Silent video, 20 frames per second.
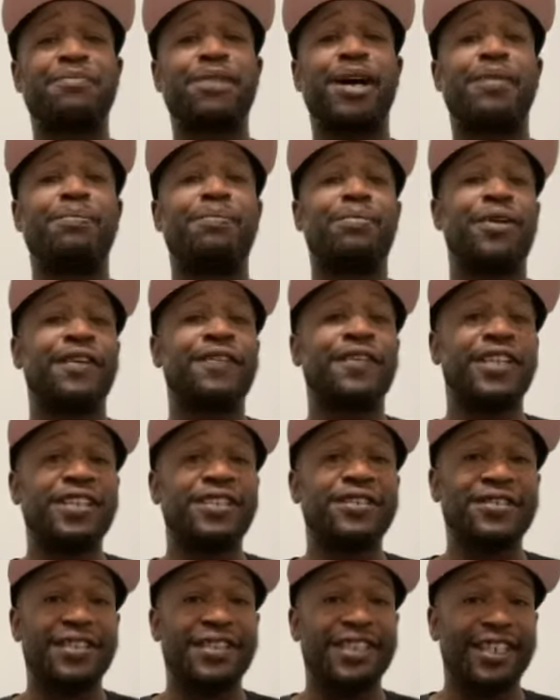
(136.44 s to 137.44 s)
my brother
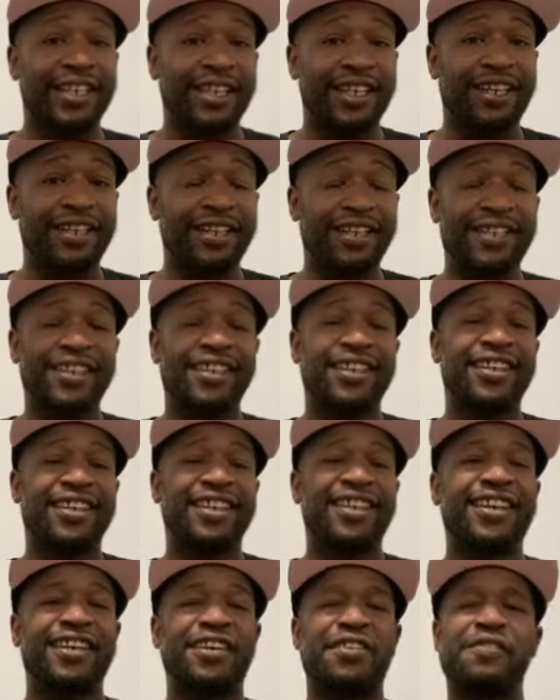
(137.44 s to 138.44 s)
used to get
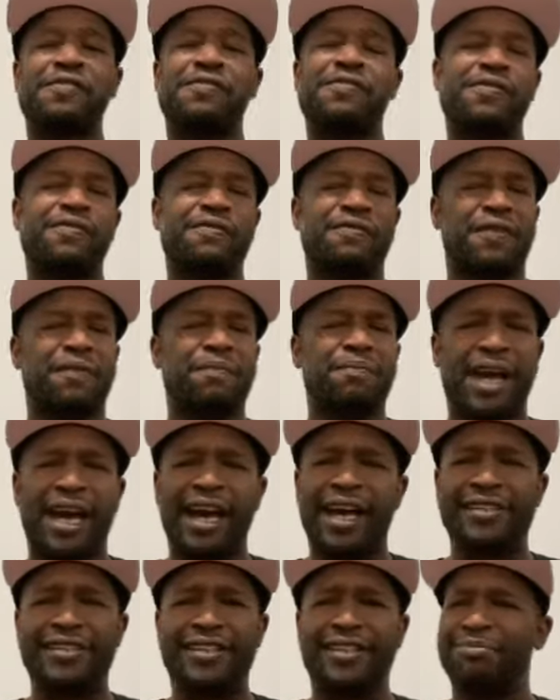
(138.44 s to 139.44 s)
from
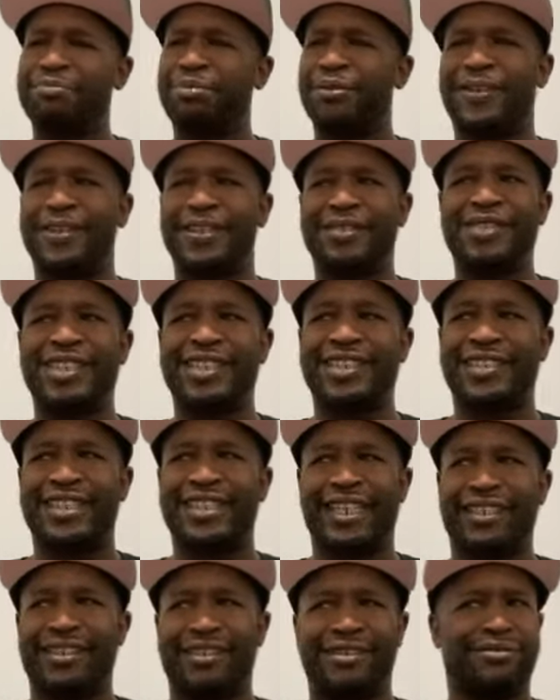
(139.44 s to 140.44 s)
basketball. I'm just
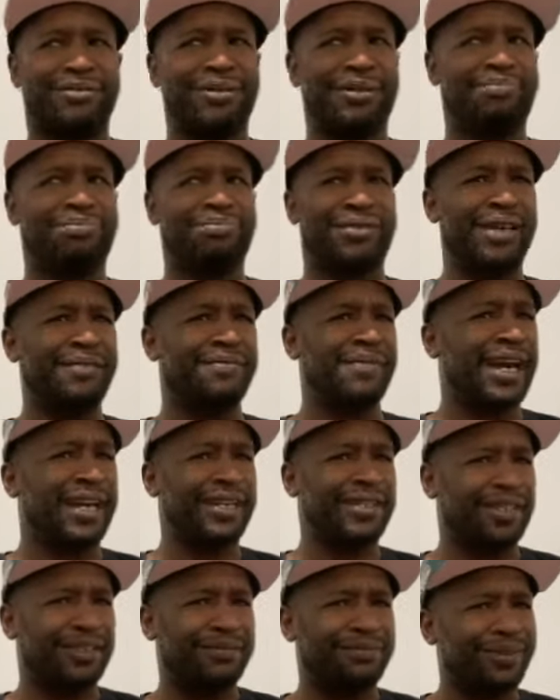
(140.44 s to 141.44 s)
like, yo, we play
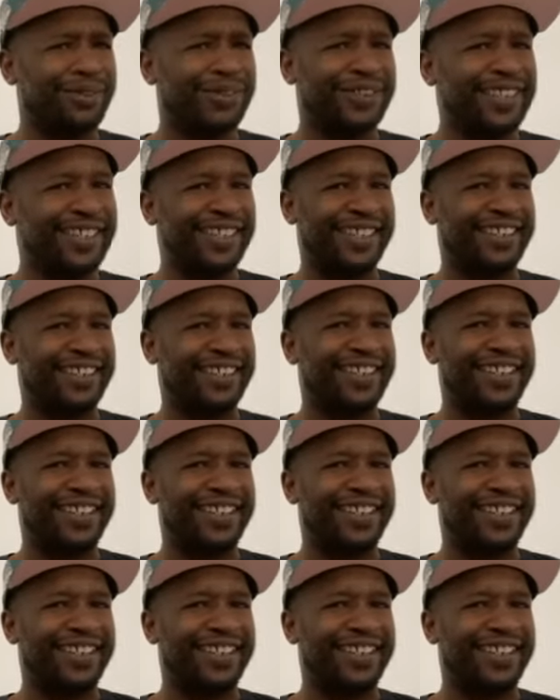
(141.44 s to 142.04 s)
basketball. Like,